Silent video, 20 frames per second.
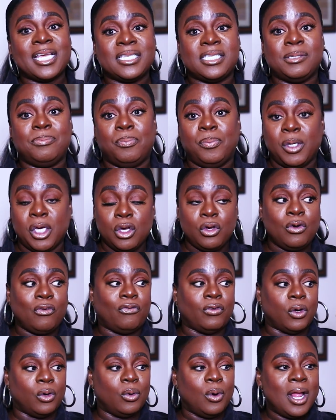it's
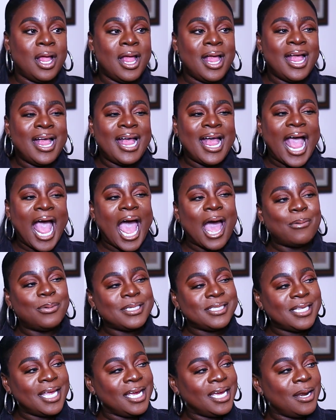beautiful. I
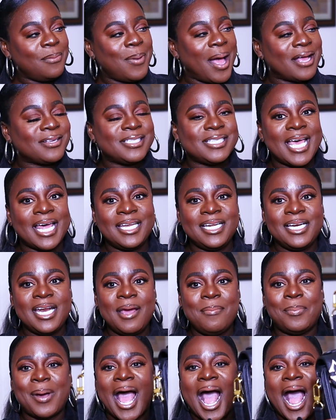was thinking about selling
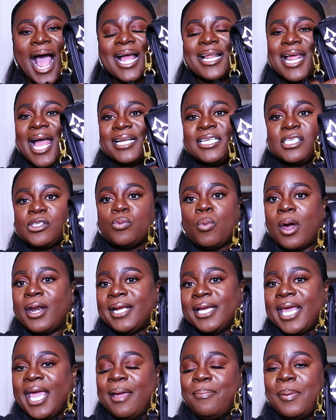it, but I just want
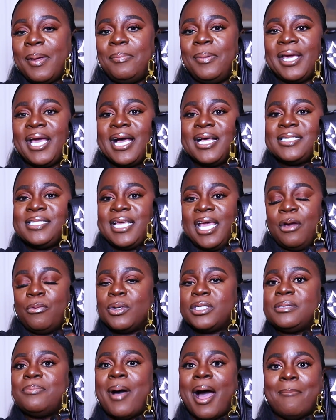to keep it because it
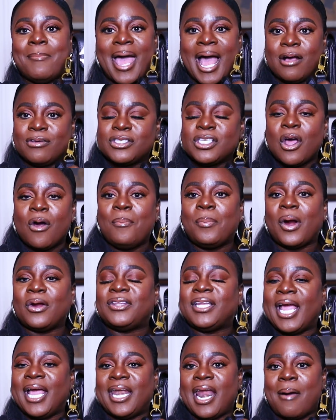was my milestone
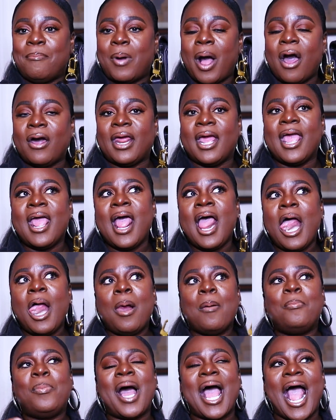birthday and I bought it.
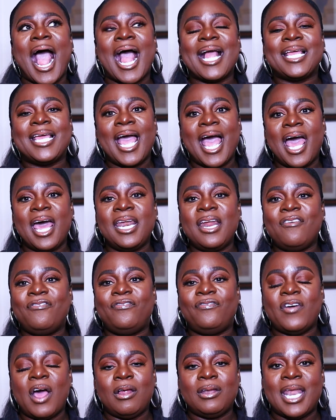But I kind
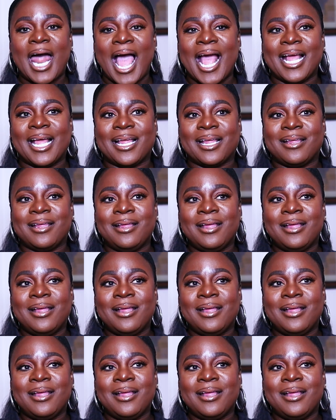of felt like,